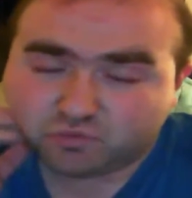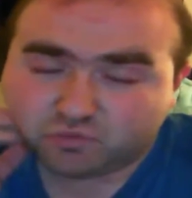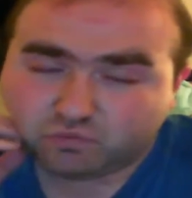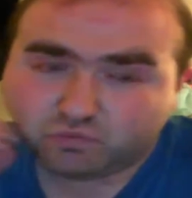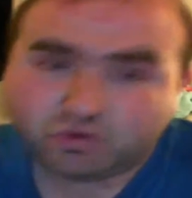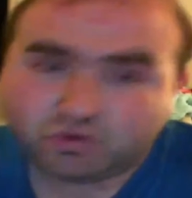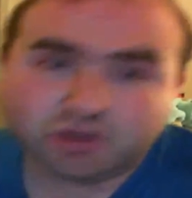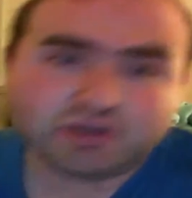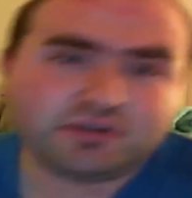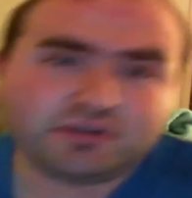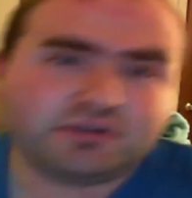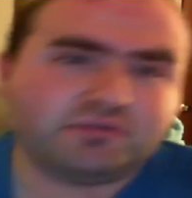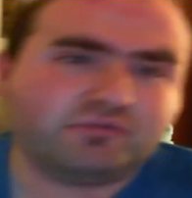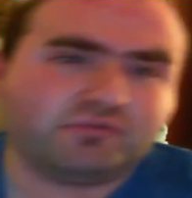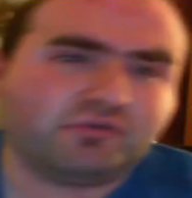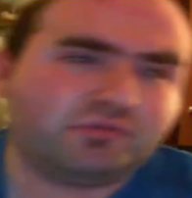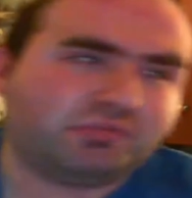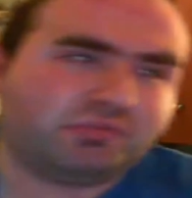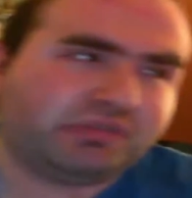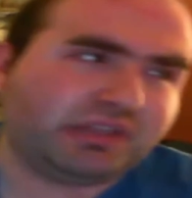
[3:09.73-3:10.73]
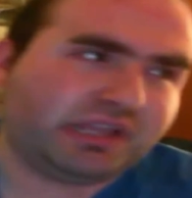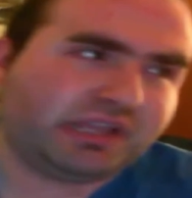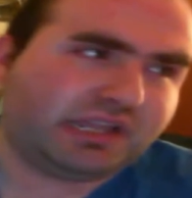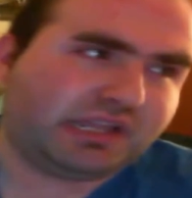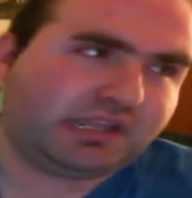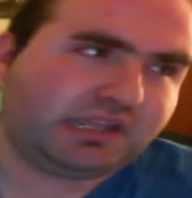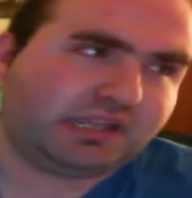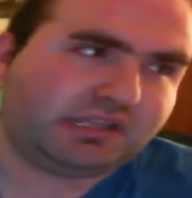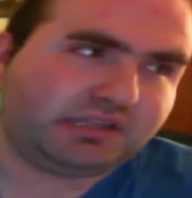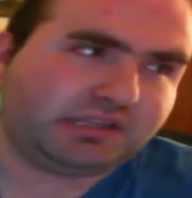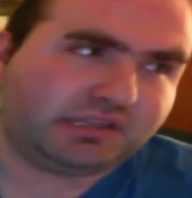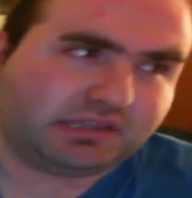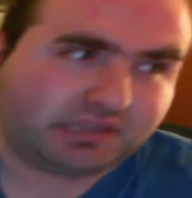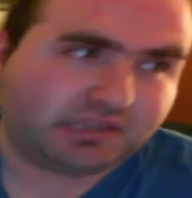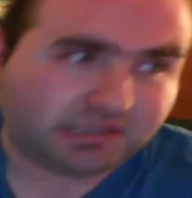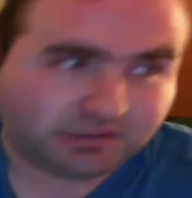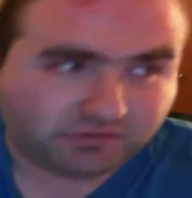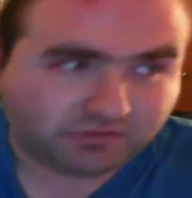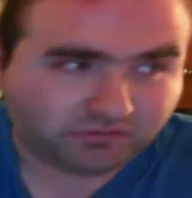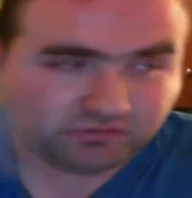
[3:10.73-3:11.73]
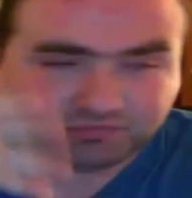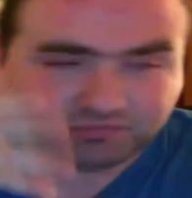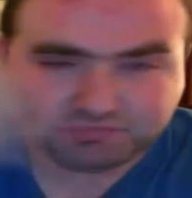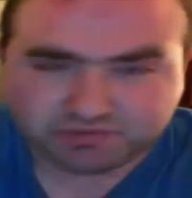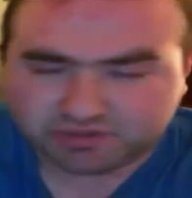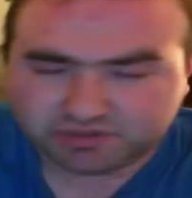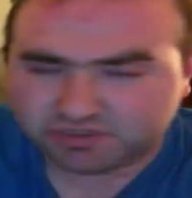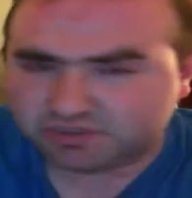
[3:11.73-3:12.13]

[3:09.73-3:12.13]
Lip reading: one will play the group,